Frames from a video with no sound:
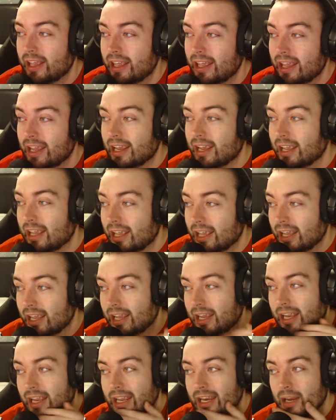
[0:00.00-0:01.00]

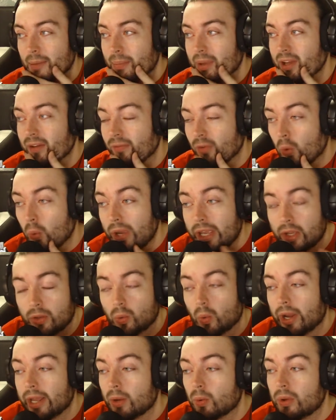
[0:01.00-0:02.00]
bit of a weird
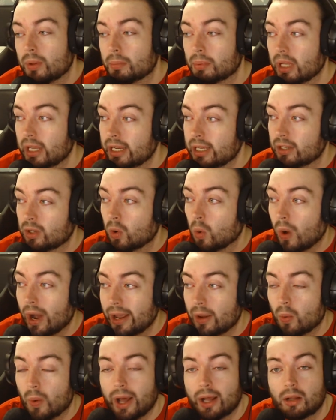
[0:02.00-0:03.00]
way, we played quite
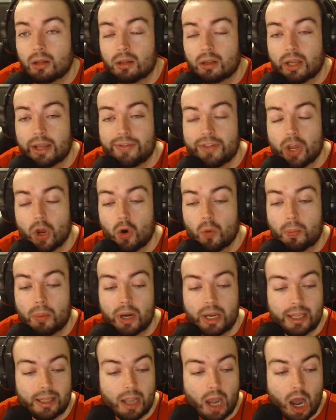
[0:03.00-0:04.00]
well in the
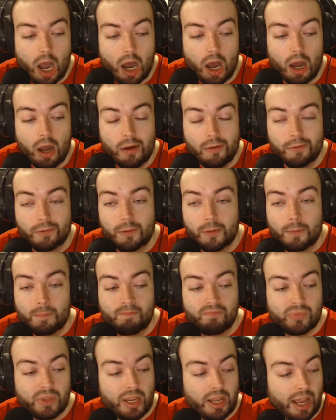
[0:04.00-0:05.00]
opening half.
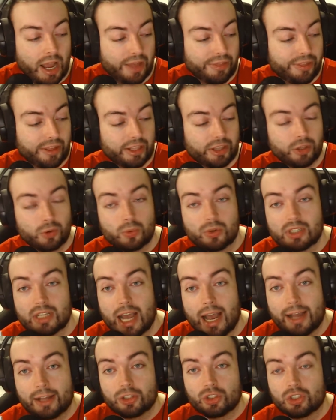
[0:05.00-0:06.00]
I think there was
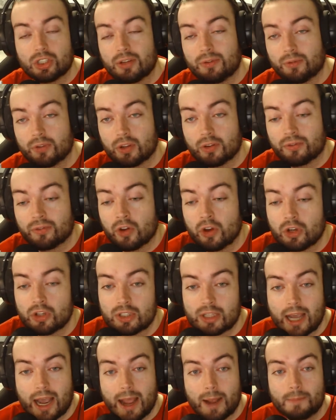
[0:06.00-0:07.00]
actually for the first
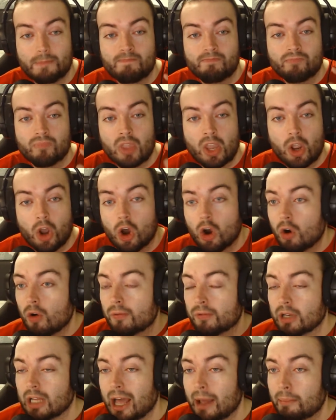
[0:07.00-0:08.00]
time
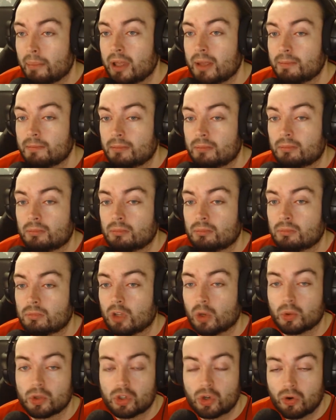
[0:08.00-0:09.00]
overlapping. There
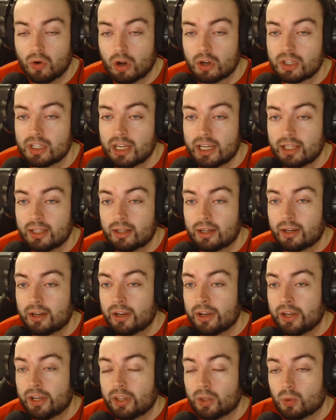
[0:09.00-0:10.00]
was crossing.
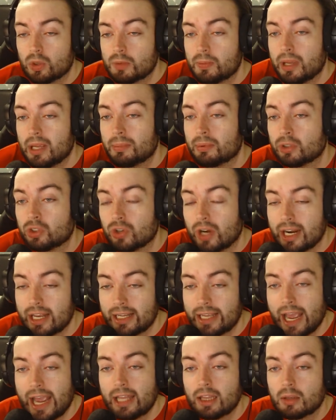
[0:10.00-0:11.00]
There was people trying to
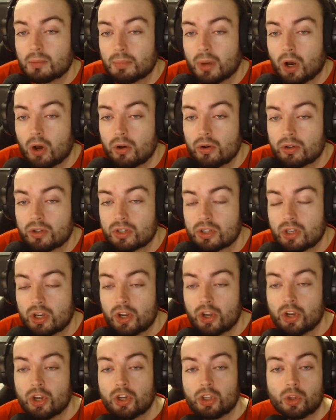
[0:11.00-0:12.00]
get in the box.
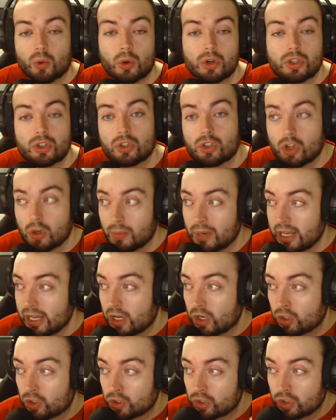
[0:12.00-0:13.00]
There wasn't too many
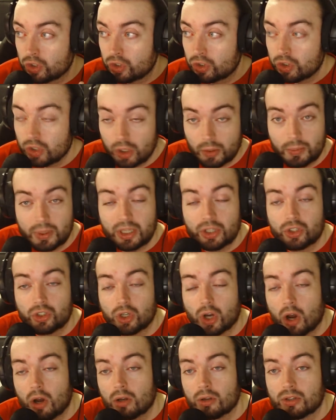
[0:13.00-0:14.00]
stupid
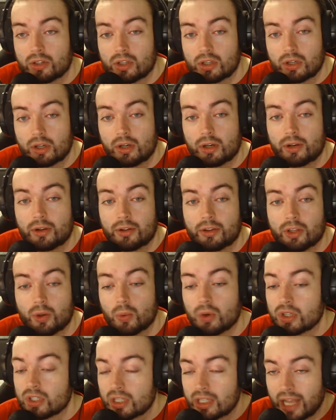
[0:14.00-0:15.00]
shots. There
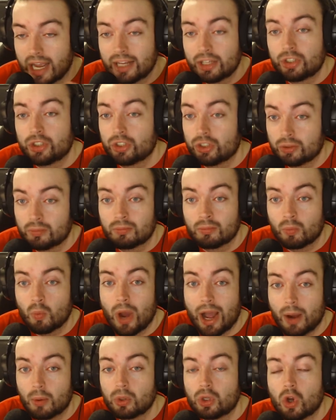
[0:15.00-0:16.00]
was nice, what
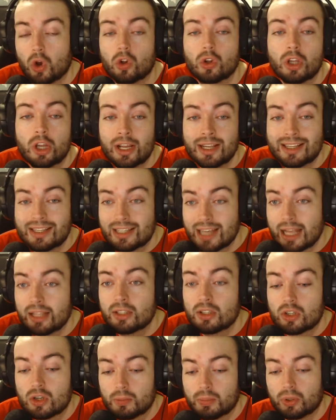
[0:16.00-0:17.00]
I would call
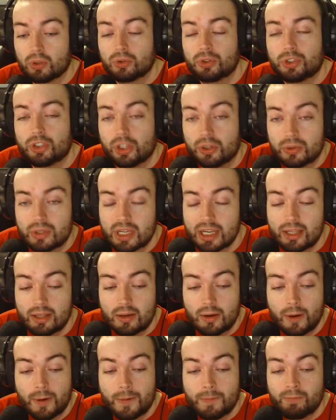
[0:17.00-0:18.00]
sensible shooting.
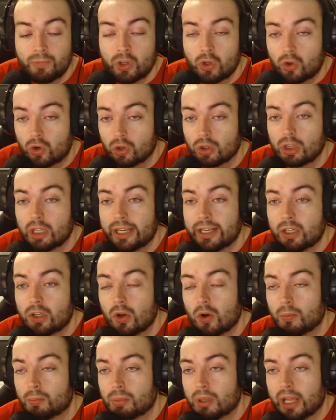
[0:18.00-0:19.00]
Good
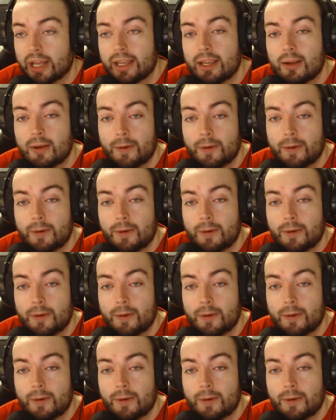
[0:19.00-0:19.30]
link-up play.